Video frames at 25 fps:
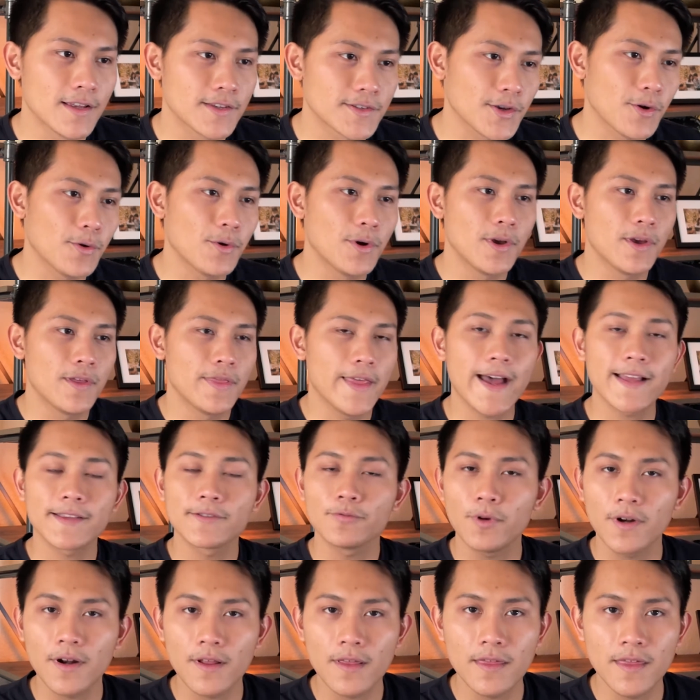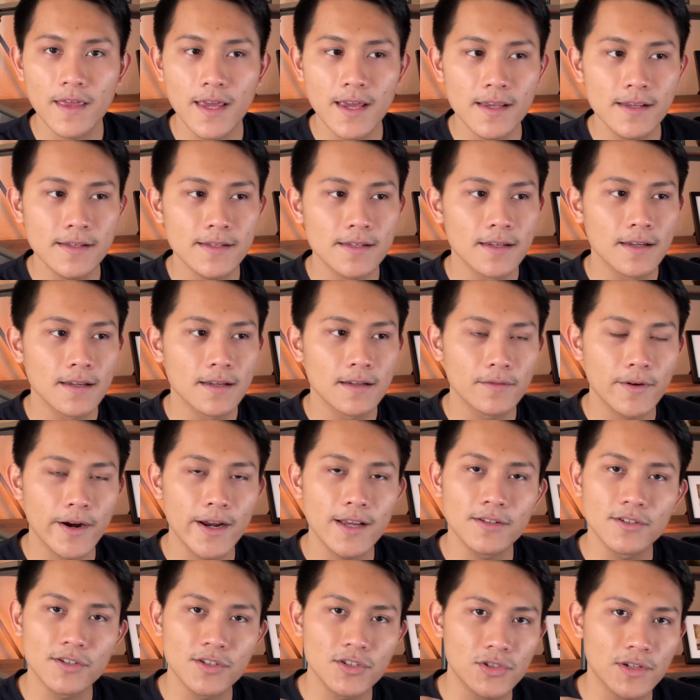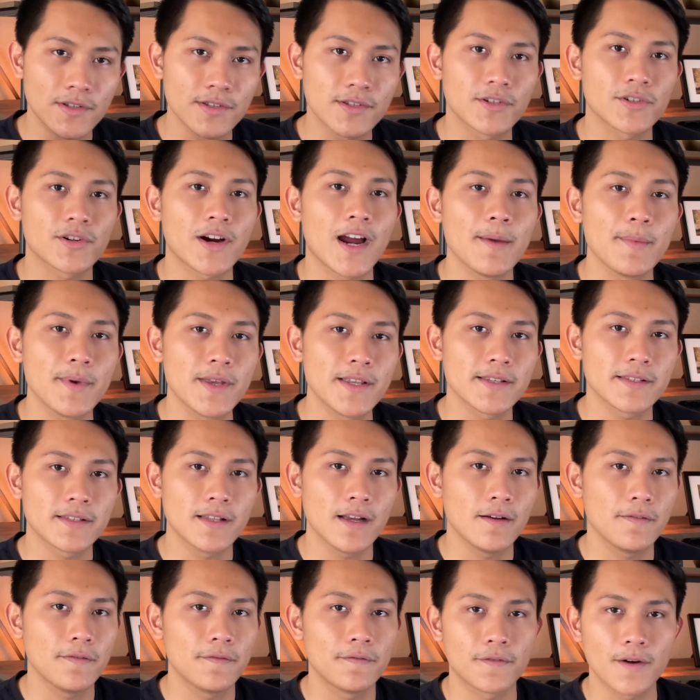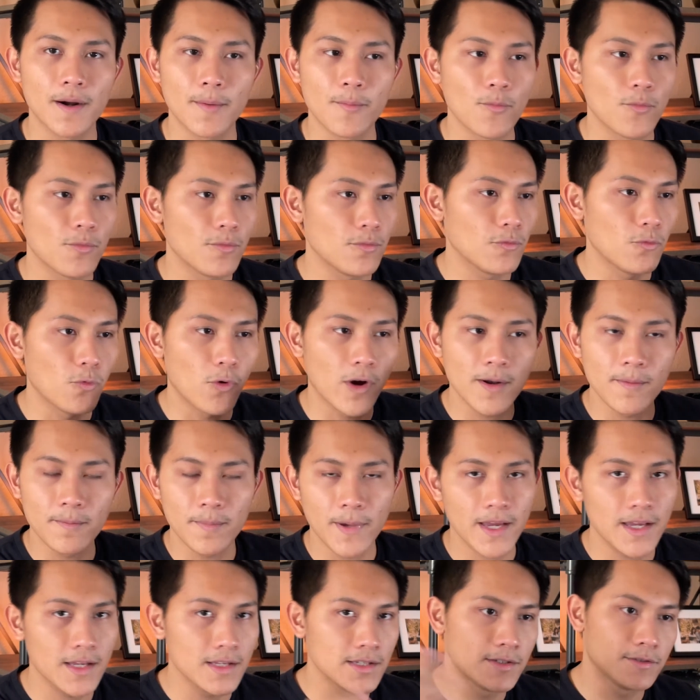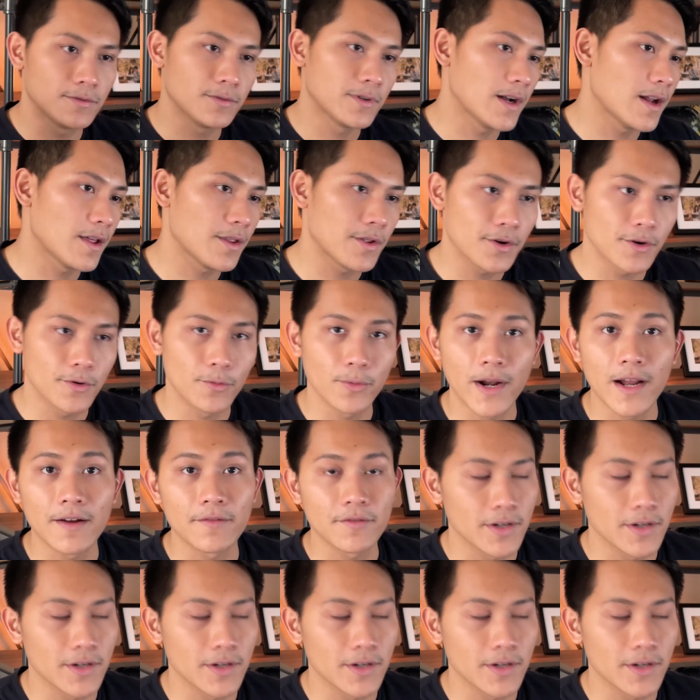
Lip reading: So that's one of the things, right? Just transcribing stuff from one page to another, whatever